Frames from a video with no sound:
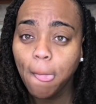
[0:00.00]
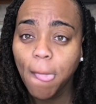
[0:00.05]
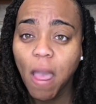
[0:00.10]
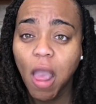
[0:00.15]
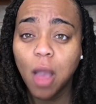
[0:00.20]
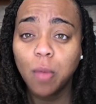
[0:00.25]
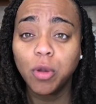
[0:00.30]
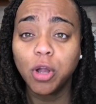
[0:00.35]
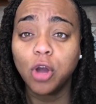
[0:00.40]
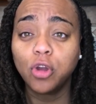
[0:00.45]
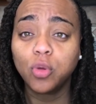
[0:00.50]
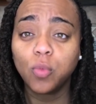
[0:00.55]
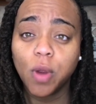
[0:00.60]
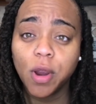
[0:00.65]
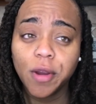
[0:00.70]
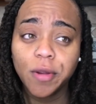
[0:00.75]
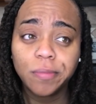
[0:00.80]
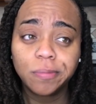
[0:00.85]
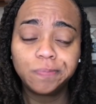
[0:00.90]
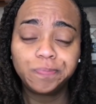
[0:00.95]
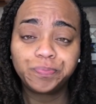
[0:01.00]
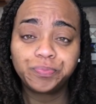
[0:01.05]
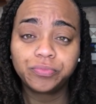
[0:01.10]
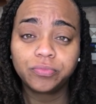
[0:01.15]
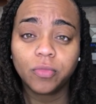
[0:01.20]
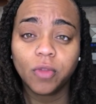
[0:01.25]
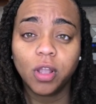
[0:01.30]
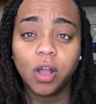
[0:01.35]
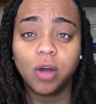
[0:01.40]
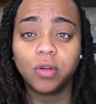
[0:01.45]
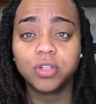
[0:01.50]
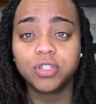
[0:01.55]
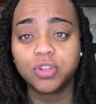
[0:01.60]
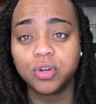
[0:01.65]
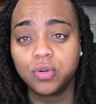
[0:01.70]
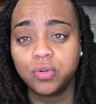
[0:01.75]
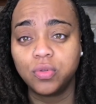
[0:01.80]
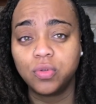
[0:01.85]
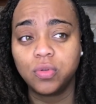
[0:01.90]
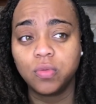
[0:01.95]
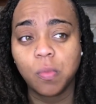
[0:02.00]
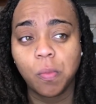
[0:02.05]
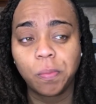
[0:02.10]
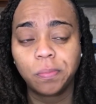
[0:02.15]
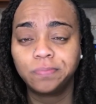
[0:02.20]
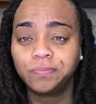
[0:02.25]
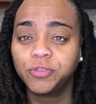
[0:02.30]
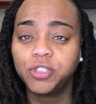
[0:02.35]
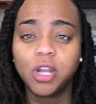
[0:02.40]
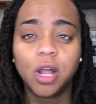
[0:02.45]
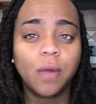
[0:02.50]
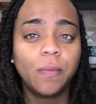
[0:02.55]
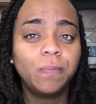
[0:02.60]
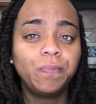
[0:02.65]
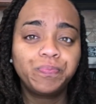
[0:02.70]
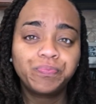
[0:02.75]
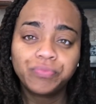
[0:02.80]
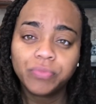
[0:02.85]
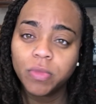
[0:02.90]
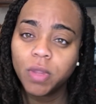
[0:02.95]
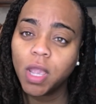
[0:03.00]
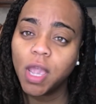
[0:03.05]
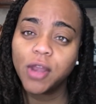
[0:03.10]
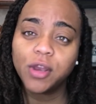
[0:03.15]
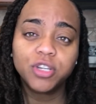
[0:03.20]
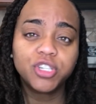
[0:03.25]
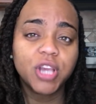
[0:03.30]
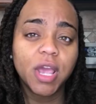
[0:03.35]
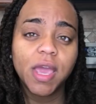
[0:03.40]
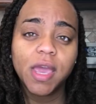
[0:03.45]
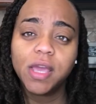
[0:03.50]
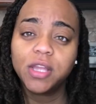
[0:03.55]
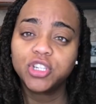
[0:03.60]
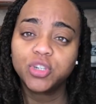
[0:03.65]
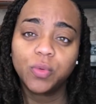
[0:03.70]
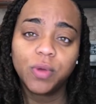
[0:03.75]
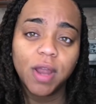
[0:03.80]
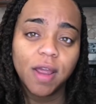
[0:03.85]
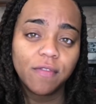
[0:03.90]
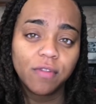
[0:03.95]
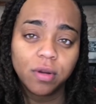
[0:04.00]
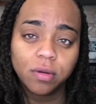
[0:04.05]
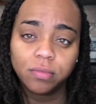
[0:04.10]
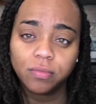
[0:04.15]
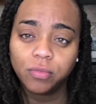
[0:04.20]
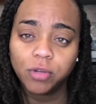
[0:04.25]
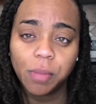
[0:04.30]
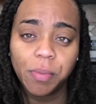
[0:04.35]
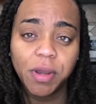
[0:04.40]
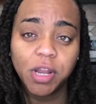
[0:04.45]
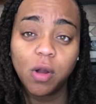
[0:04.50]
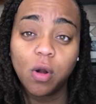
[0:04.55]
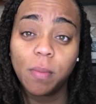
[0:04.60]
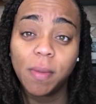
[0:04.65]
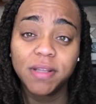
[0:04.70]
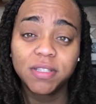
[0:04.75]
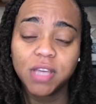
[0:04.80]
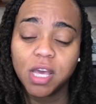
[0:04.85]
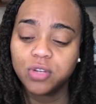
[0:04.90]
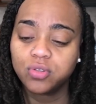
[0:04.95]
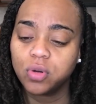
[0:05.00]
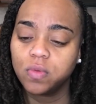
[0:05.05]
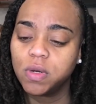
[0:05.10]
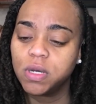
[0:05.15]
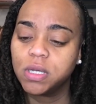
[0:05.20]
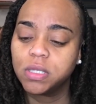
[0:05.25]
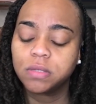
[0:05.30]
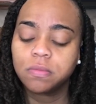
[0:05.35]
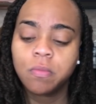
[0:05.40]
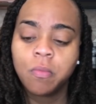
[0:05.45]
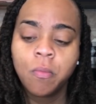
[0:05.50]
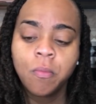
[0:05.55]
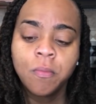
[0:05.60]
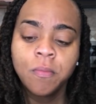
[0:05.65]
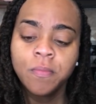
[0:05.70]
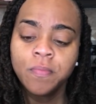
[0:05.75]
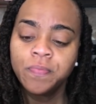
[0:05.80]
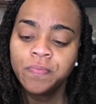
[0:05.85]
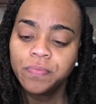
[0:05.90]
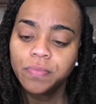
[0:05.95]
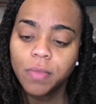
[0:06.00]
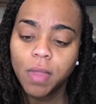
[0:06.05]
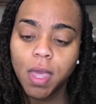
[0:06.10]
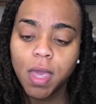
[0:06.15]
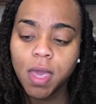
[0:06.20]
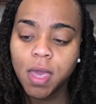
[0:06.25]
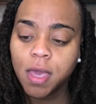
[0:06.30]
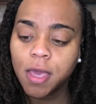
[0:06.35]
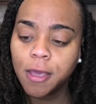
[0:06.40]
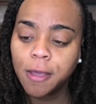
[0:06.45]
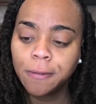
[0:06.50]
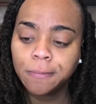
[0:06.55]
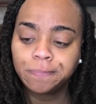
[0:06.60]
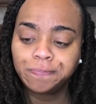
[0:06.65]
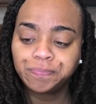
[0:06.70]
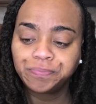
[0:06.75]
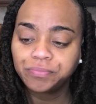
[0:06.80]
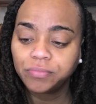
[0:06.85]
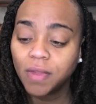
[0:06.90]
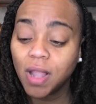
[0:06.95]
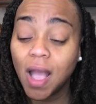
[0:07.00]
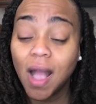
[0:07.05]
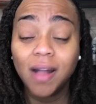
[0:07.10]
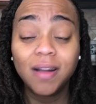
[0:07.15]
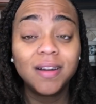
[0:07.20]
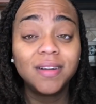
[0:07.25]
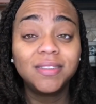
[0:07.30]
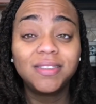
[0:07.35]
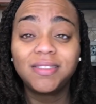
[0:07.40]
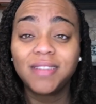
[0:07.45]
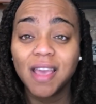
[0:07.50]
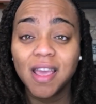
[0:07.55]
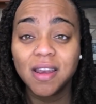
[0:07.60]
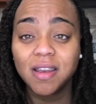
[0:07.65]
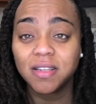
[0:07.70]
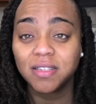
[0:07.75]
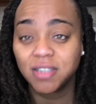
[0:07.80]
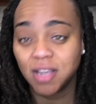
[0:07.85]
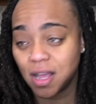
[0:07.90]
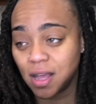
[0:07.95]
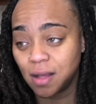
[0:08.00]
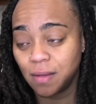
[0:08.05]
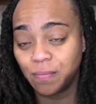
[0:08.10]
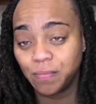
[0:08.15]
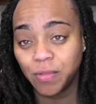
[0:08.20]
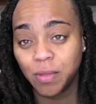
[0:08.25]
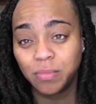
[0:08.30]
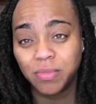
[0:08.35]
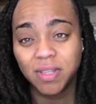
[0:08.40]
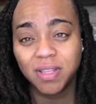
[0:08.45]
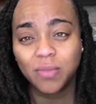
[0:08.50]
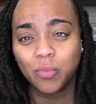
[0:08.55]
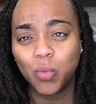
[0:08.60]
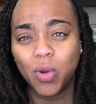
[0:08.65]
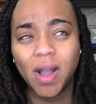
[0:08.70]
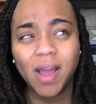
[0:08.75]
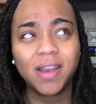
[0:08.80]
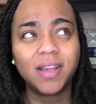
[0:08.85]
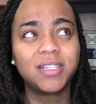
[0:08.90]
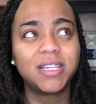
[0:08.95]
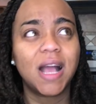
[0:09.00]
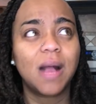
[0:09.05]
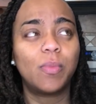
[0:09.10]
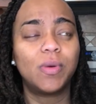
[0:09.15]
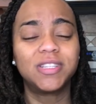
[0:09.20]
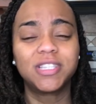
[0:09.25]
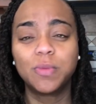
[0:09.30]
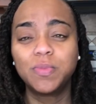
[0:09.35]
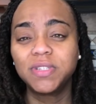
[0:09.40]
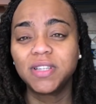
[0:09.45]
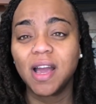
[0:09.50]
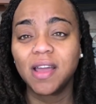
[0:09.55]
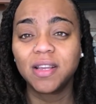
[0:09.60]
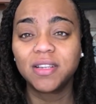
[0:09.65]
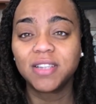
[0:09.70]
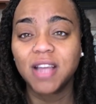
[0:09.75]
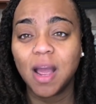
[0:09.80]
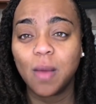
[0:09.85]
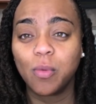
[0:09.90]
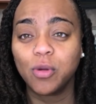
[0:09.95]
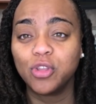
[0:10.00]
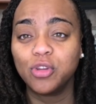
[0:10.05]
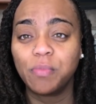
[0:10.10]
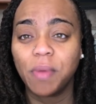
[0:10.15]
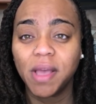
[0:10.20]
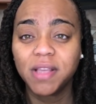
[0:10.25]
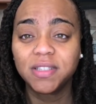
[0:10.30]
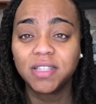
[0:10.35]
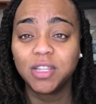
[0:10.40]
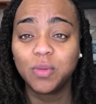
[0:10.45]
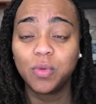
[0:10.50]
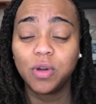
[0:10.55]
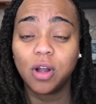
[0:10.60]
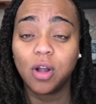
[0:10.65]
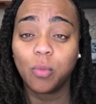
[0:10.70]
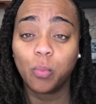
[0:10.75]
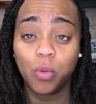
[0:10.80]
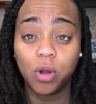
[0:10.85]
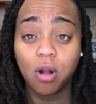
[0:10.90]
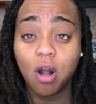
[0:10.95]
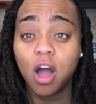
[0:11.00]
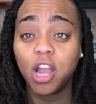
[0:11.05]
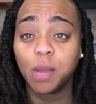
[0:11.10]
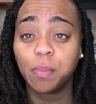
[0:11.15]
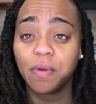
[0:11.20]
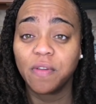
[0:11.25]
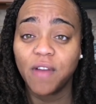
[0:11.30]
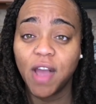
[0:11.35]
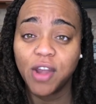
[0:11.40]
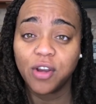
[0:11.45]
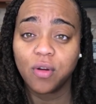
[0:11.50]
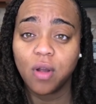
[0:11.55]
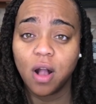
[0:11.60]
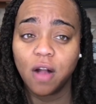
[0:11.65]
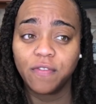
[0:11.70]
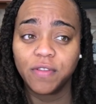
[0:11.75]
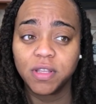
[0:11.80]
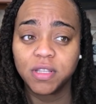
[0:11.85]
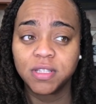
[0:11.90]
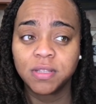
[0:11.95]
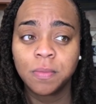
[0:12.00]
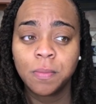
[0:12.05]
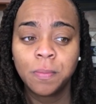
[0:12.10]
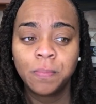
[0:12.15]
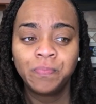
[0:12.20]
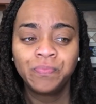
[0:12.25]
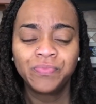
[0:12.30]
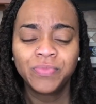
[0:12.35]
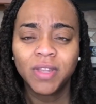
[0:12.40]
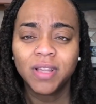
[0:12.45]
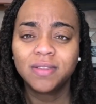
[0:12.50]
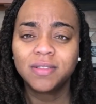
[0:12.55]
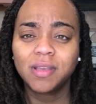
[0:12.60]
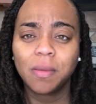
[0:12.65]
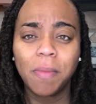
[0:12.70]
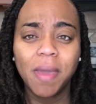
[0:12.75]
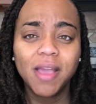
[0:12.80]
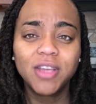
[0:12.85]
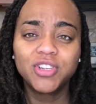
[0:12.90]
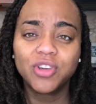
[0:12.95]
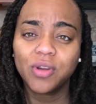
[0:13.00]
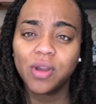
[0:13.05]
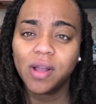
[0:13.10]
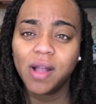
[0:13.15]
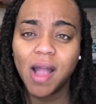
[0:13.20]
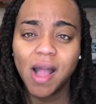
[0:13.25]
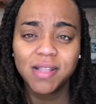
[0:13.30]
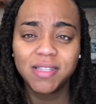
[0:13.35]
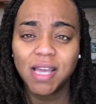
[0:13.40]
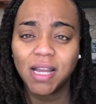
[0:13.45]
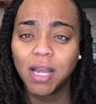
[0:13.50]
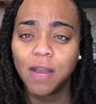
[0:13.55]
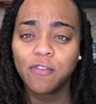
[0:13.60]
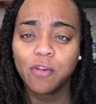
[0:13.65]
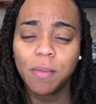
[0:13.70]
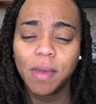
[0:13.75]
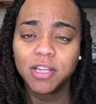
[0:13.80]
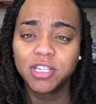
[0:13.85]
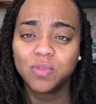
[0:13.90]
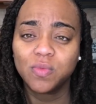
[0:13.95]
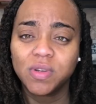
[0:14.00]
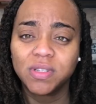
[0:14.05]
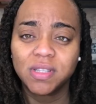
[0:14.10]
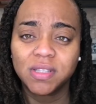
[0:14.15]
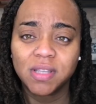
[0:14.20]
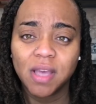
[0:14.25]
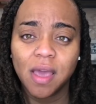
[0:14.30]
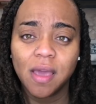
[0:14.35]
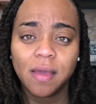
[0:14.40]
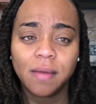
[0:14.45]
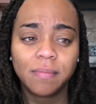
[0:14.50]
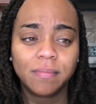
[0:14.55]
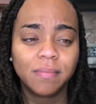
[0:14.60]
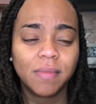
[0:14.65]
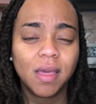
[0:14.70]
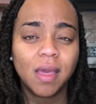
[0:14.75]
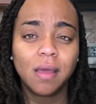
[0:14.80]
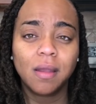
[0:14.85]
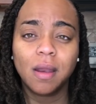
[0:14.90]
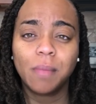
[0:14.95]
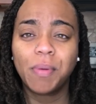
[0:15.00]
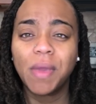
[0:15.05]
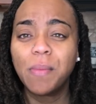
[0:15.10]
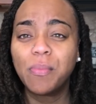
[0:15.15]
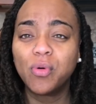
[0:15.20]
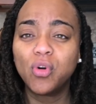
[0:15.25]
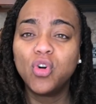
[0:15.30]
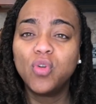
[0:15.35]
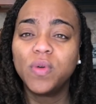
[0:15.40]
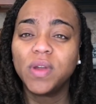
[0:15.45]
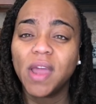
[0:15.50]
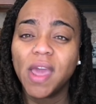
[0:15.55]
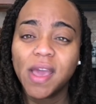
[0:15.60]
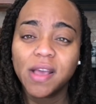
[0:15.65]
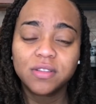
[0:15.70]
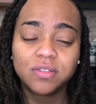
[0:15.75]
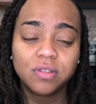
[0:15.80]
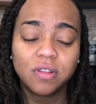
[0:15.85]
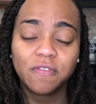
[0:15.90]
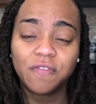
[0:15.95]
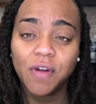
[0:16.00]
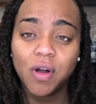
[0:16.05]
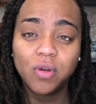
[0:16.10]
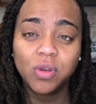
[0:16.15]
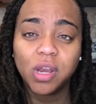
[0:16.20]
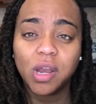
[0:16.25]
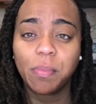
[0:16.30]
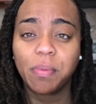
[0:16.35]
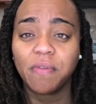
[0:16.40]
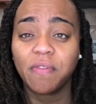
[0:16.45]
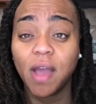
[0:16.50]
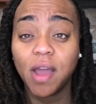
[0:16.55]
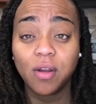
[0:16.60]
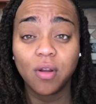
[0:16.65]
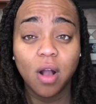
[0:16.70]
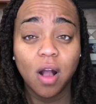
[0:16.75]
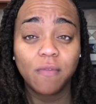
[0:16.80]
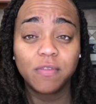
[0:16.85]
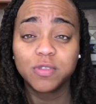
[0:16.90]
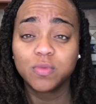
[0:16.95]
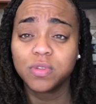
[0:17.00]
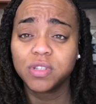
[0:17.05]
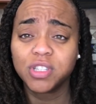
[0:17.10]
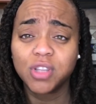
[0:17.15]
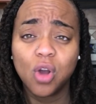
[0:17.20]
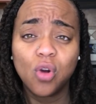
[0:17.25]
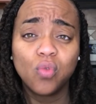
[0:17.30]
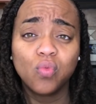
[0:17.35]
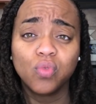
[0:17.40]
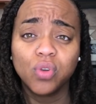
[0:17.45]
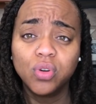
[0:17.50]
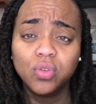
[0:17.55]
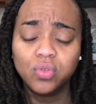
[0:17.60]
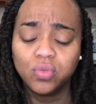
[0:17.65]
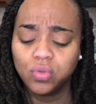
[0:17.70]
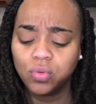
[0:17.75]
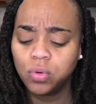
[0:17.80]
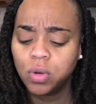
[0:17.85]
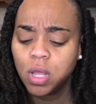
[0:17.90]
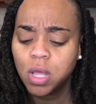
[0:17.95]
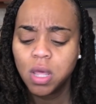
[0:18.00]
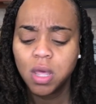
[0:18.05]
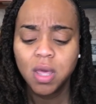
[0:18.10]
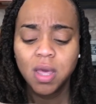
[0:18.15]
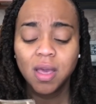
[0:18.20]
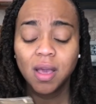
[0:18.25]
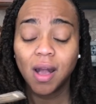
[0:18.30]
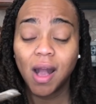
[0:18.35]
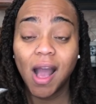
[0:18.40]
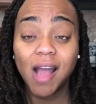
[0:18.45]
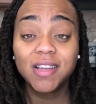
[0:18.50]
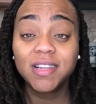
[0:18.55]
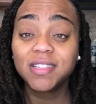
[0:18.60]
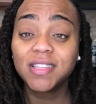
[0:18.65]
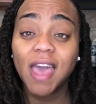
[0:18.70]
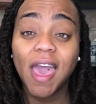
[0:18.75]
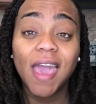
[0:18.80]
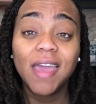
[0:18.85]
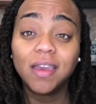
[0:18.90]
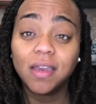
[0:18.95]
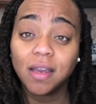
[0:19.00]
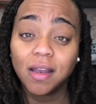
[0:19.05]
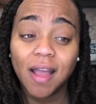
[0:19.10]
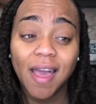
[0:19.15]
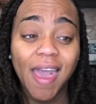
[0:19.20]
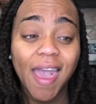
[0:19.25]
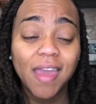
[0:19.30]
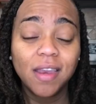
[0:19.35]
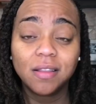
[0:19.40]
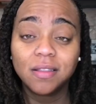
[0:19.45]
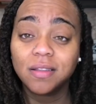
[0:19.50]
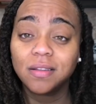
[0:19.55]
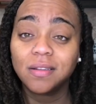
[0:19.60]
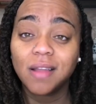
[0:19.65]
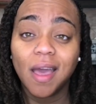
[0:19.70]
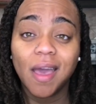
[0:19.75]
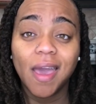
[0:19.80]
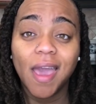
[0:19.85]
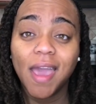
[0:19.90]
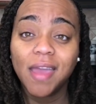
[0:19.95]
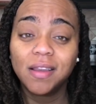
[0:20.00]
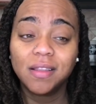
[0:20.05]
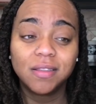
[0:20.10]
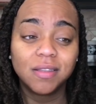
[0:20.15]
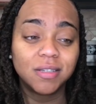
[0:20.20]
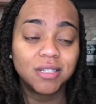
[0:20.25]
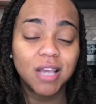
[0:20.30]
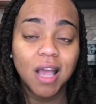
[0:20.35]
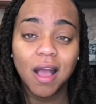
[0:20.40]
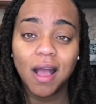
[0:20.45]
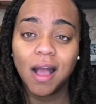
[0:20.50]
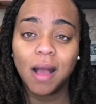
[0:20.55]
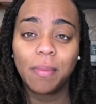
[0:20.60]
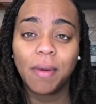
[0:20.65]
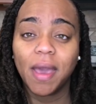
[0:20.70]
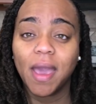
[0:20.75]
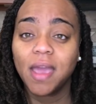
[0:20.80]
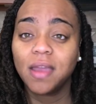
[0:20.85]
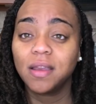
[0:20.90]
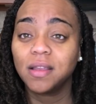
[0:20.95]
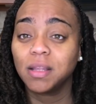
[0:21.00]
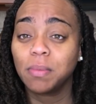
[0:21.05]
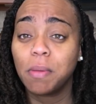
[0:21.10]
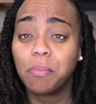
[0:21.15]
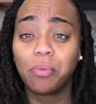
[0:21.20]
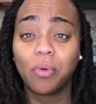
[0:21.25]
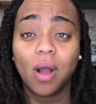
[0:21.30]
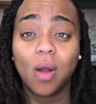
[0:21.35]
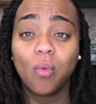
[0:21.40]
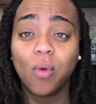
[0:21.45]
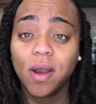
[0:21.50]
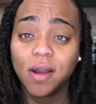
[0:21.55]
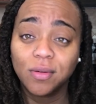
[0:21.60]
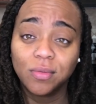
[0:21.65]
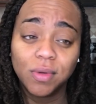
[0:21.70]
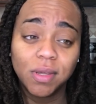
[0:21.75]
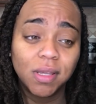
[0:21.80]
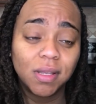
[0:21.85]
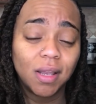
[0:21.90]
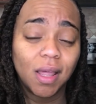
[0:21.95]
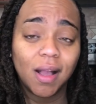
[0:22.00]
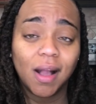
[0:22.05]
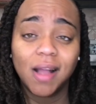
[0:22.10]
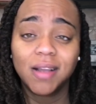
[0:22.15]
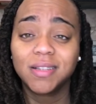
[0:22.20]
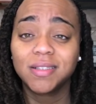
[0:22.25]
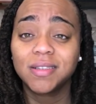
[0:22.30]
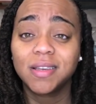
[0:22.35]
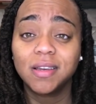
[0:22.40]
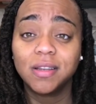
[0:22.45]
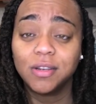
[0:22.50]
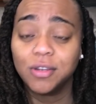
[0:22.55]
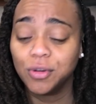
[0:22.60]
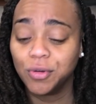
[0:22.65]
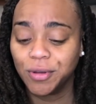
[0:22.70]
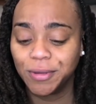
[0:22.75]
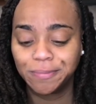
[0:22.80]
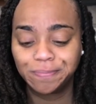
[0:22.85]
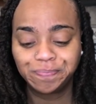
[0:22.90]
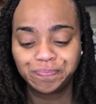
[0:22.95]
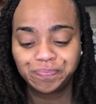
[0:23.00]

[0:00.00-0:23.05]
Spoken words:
I would go to work, go to school, you know, interchange or whatever, depending on what my schedule was. And I couldn't stand this job. What kind of job was it? It was the kind of job where you basically would call a provider office to make sure their contact information the same. And the people who would answer the phone in the provider office were so rude. I just hated it. I hated the job. I hated the people I worked with. Like, I just couldn't do it.